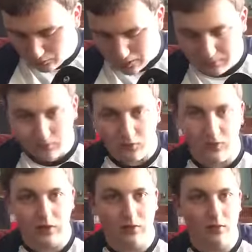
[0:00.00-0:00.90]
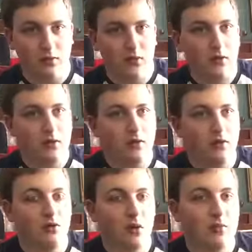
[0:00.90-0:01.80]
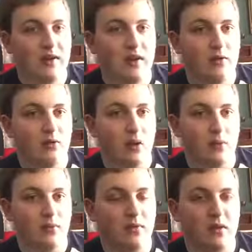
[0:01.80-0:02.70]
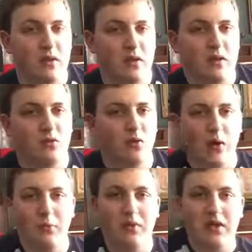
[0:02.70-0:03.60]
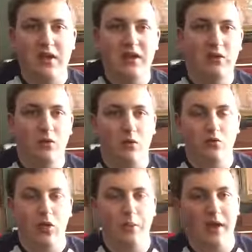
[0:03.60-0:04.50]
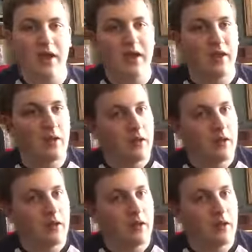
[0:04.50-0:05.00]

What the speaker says: drop tunings, including drop D, drop C, drop B, or drop A.